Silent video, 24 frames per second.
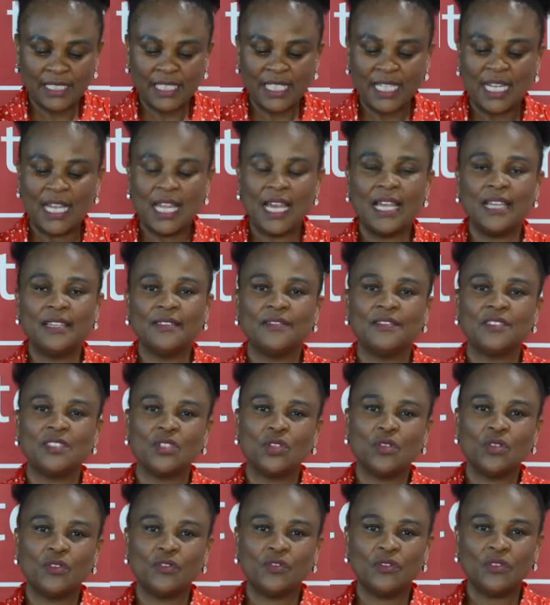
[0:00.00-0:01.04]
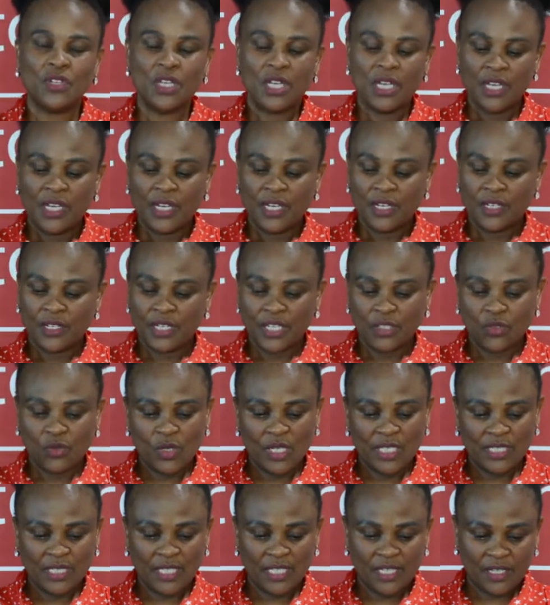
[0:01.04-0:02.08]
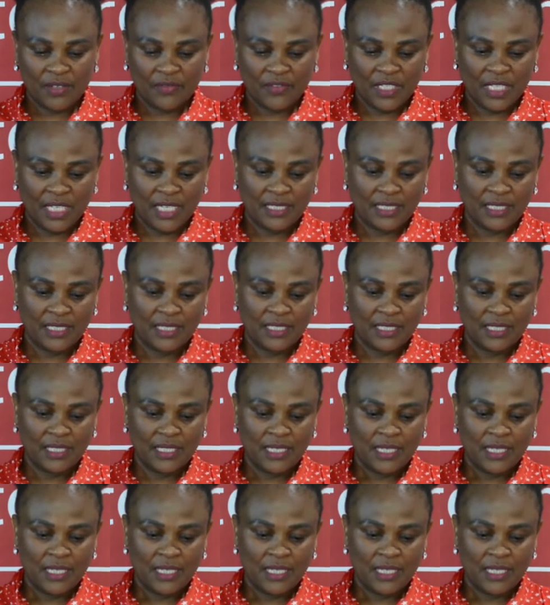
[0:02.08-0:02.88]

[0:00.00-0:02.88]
the lives of regular South Africans.